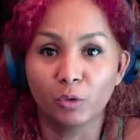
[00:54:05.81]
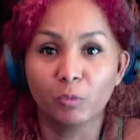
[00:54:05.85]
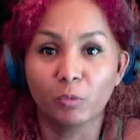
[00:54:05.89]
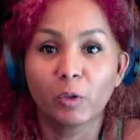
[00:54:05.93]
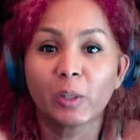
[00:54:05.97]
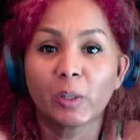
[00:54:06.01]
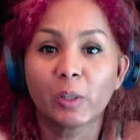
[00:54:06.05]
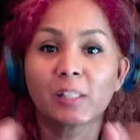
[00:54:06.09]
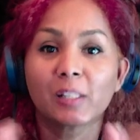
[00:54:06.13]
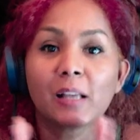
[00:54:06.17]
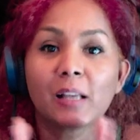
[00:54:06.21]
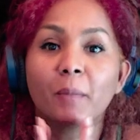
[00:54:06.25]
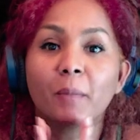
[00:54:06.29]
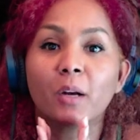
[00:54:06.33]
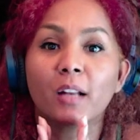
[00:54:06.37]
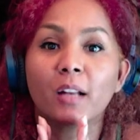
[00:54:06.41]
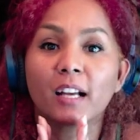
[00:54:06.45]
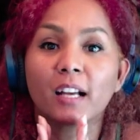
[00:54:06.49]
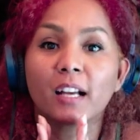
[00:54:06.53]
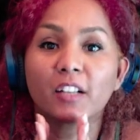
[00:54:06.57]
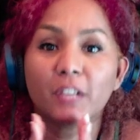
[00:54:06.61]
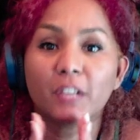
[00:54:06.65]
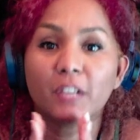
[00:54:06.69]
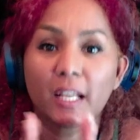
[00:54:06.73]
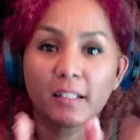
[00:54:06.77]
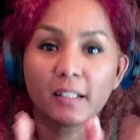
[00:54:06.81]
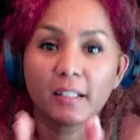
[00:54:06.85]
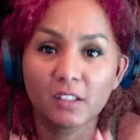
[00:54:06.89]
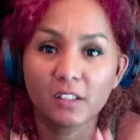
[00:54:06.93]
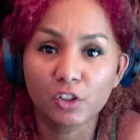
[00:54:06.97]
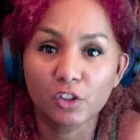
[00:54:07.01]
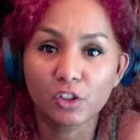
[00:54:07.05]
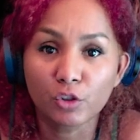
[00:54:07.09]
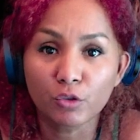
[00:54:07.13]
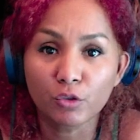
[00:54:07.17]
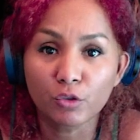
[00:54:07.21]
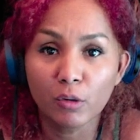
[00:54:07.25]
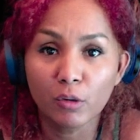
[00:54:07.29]
because I'm gonna create this
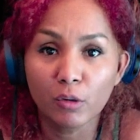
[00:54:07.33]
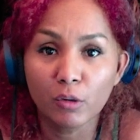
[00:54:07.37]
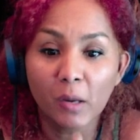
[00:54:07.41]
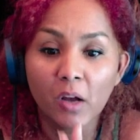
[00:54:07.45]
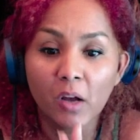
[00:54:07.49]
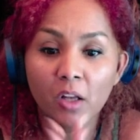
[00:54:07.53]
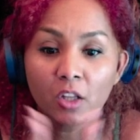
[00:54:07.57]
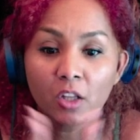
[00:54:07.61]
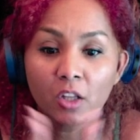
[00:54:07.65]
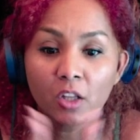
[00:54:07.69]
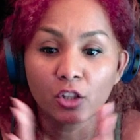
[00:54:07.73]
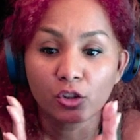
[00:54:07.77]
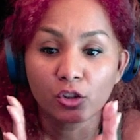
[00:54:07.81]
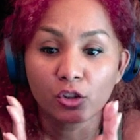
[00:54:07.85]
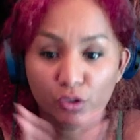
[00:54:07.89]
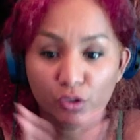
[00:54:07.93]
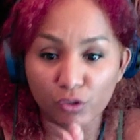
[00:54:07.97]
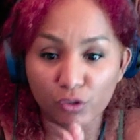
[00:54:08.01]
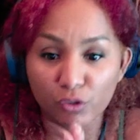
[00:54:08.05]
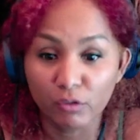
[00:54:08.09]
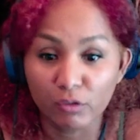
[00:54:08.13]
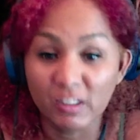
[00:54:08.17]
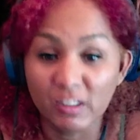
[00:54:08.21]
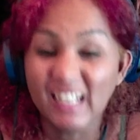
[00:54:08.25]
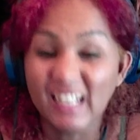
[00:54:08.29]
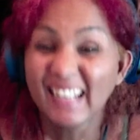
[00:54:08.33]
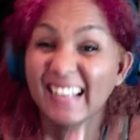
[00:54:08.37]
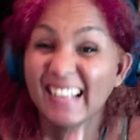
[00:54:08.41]
group soon.